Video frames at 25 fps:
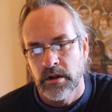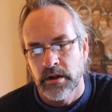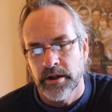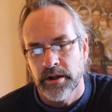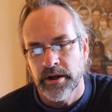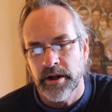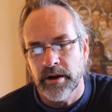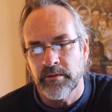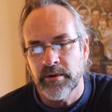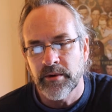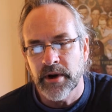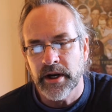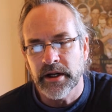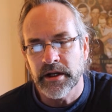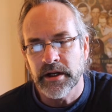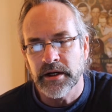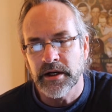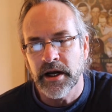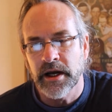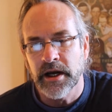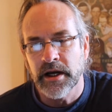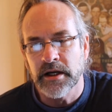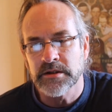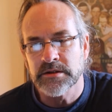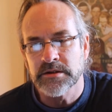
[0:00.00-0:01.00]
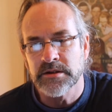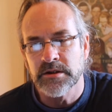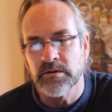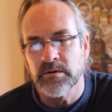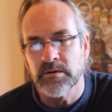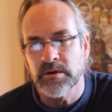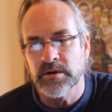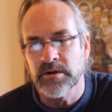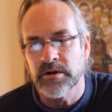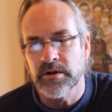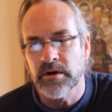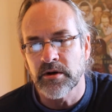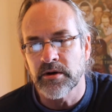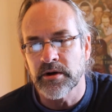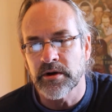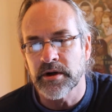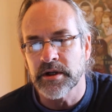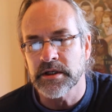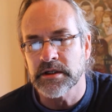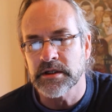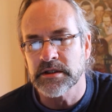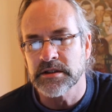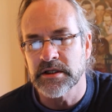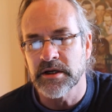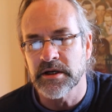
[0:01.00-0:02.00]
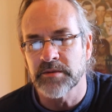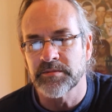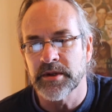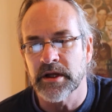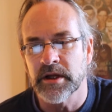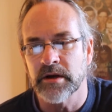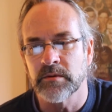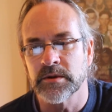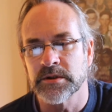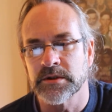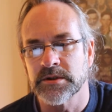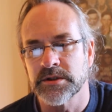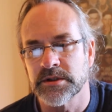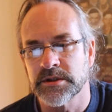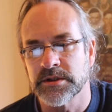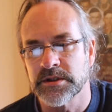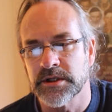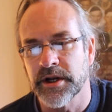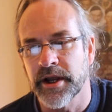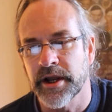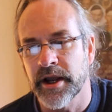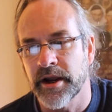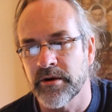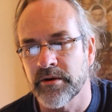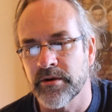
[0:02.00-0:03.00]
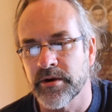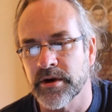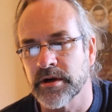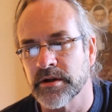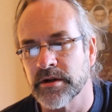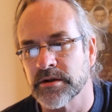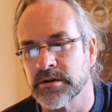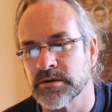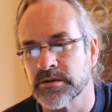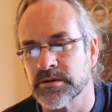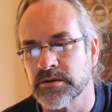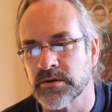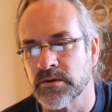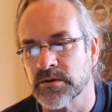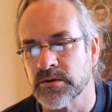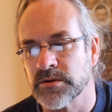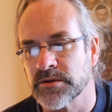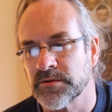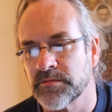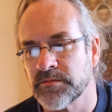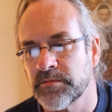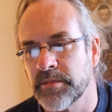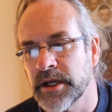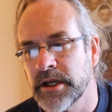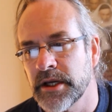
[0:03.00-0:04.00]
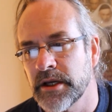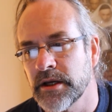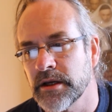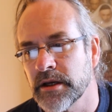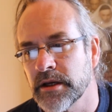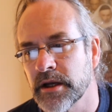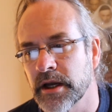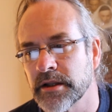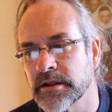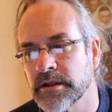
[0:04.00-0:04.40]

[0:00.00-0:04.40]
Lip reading: And I recognize no authority except that which is inherent in the source of being